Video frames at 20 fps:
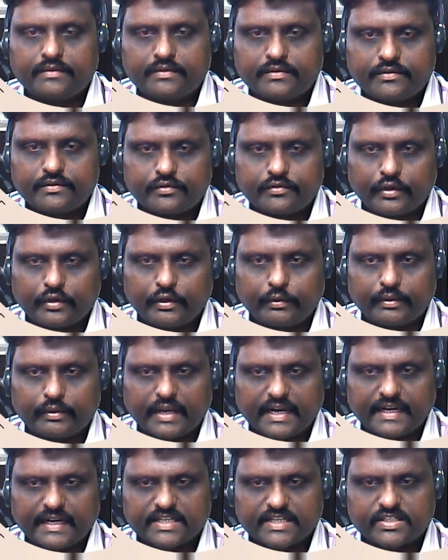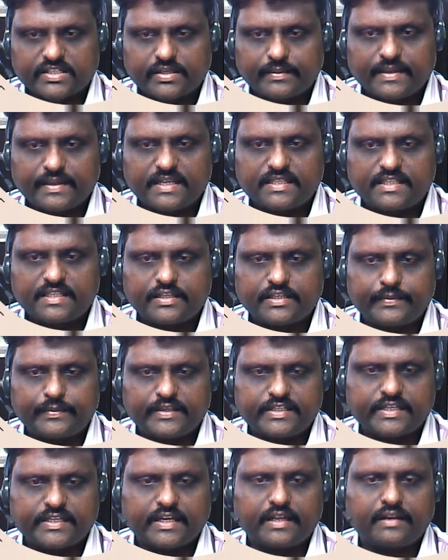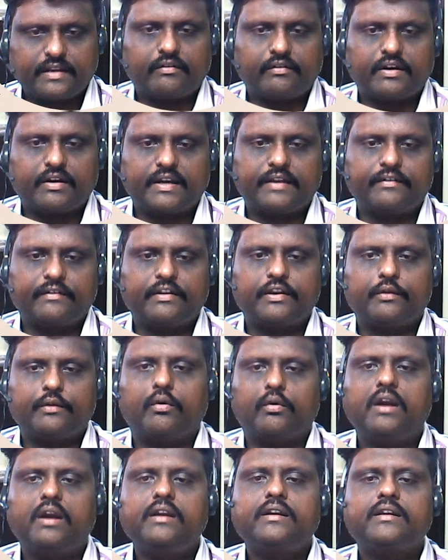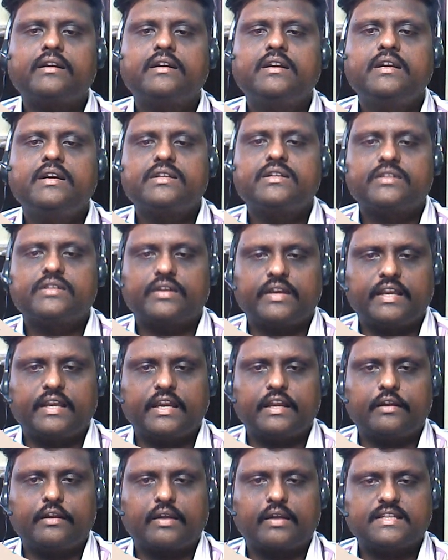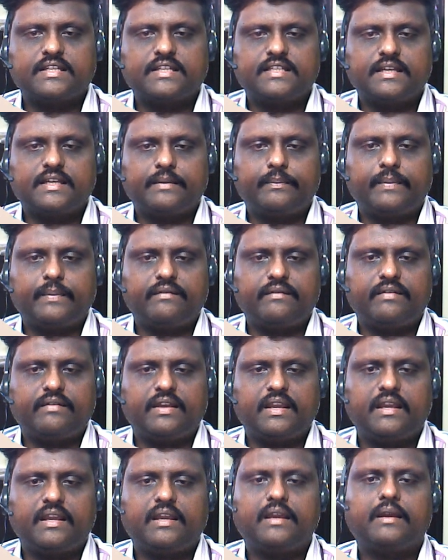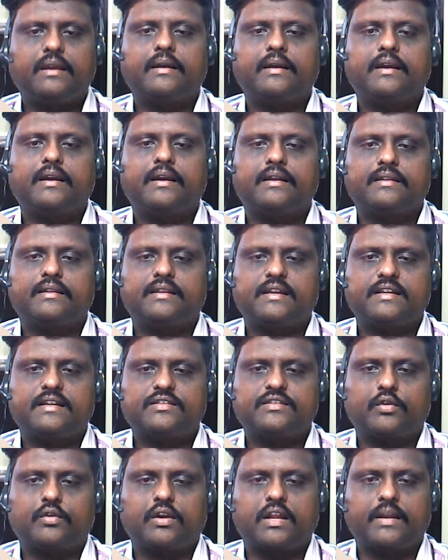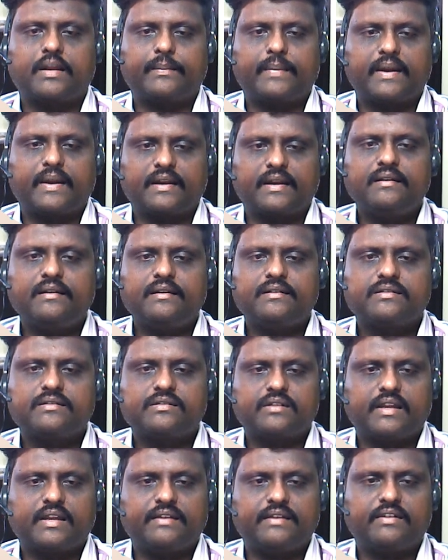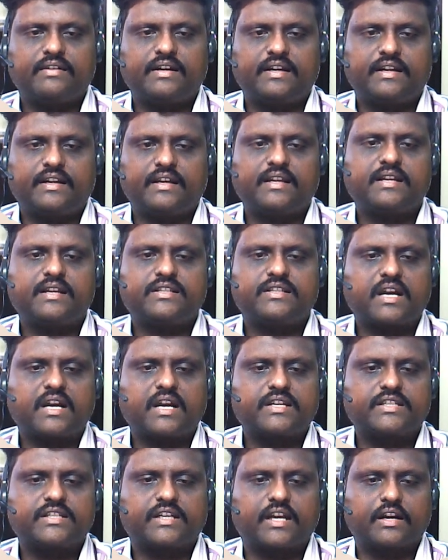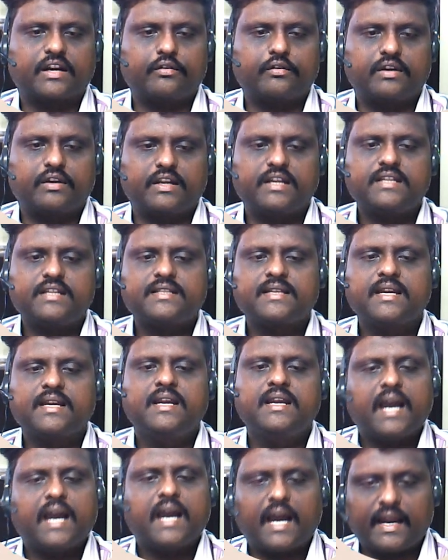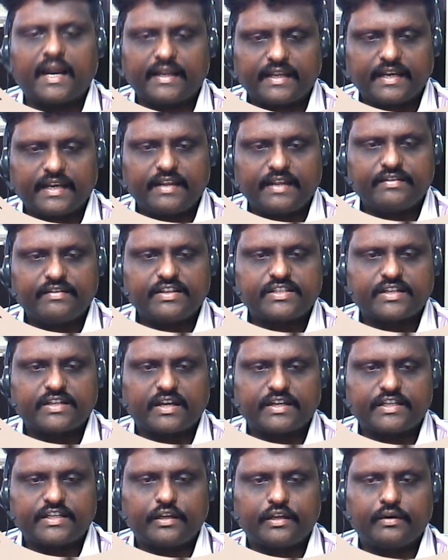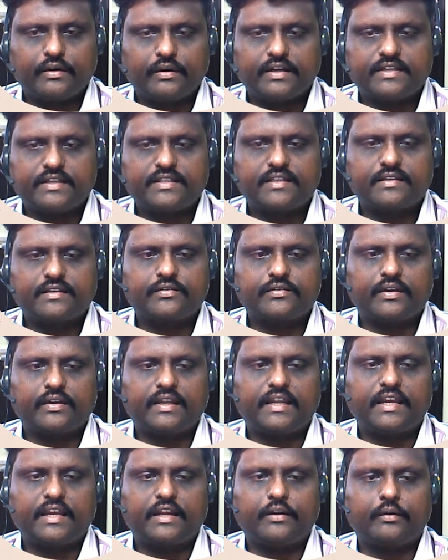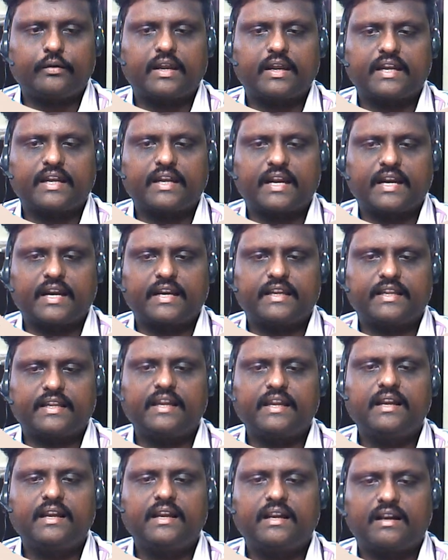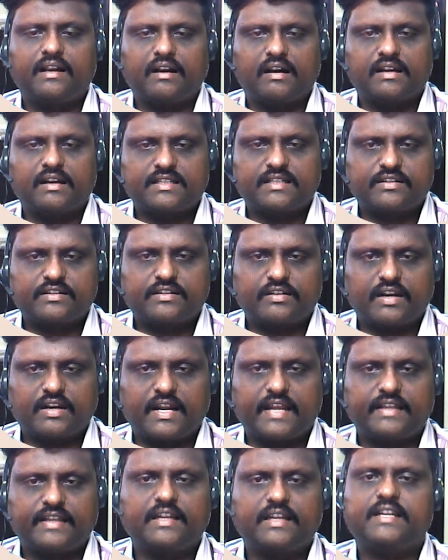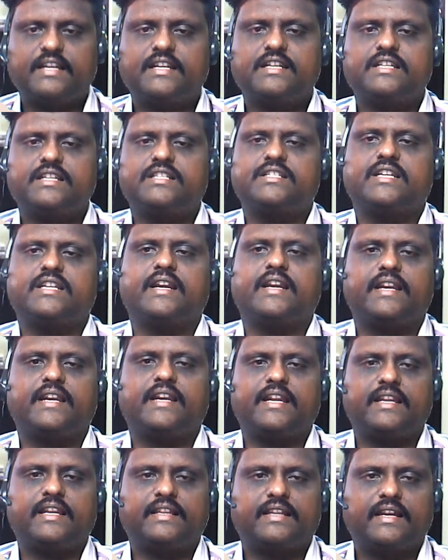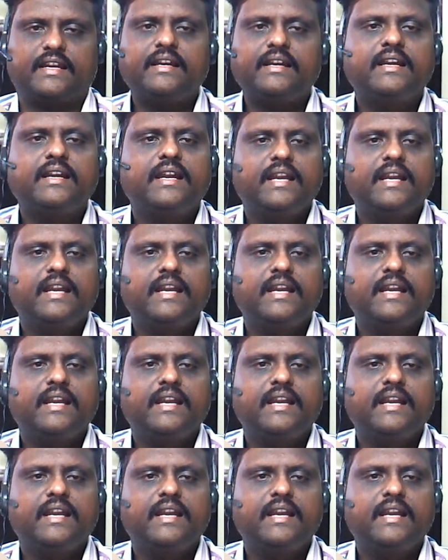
So you can customize this picture whatever you want. So here you can see PV, that is solar panel, so inverter, charge controllers, and then EV charging units. So here you can connect the cars. So like that it is generating the